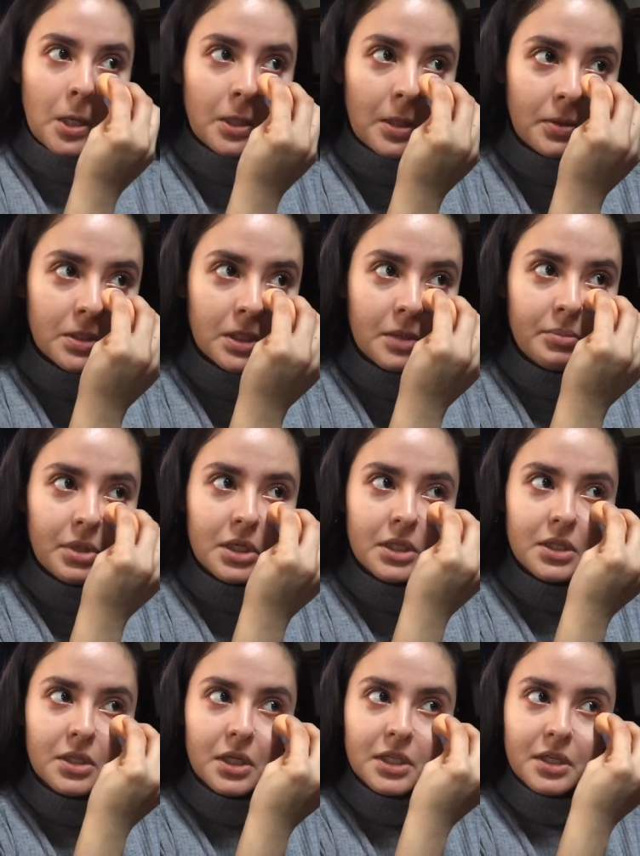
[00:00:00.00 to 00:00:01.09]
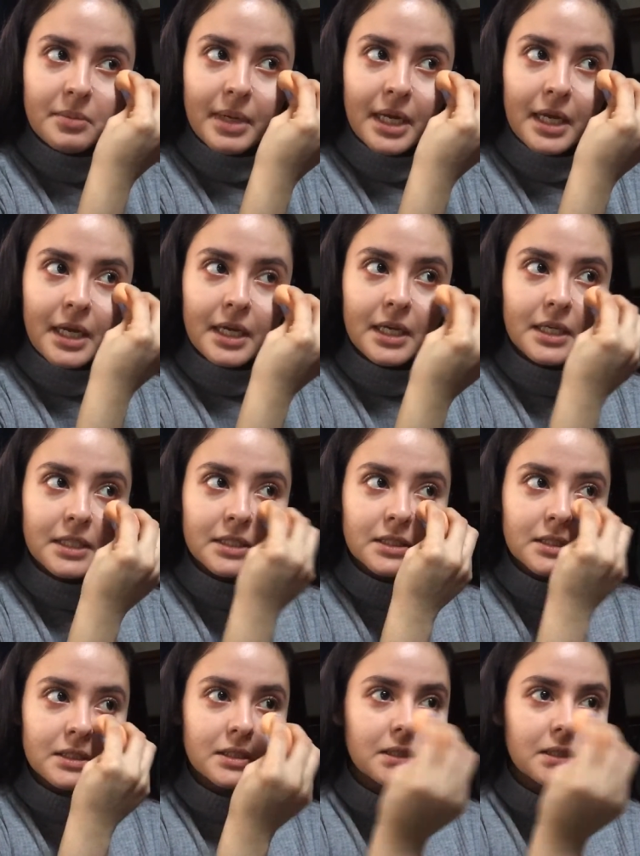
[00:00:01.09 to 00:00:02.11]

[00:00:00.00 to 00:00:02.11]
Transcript: So I'm just gonna put a little under my eyes,